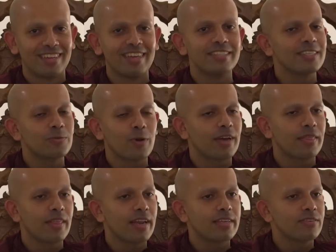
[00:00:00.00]
This is why
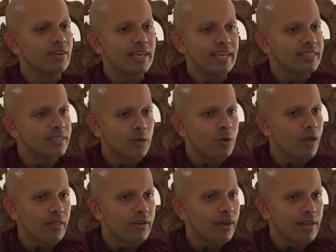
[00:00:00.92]
there really is
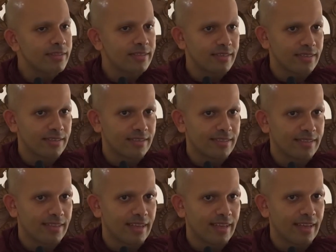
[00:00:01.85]
no other answer
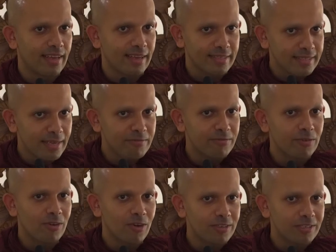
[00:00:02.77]
except
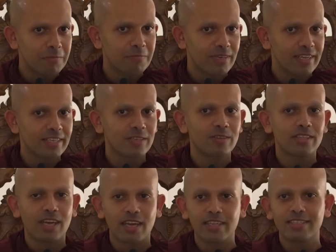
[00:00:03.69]
for contemplating
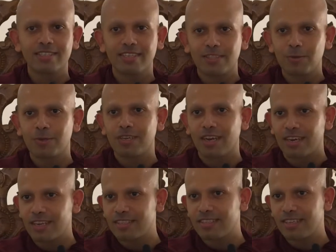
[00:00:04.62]
on the anicca, dukkha,
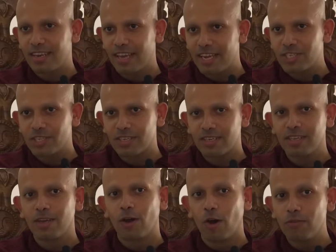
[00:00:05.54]
anatta nature
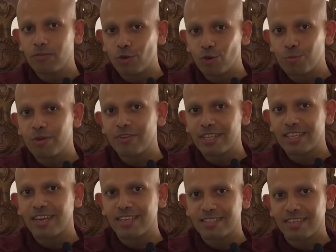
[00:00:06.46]
of rupa,
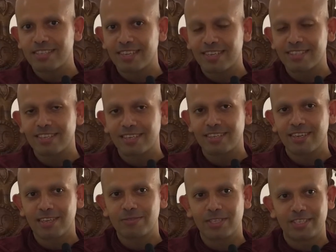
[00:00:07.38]
vedana, sanya,
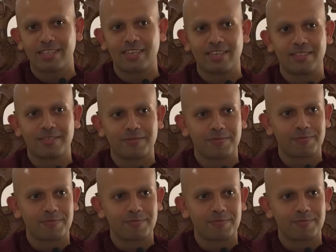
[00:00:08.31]
sankhara, vijnana.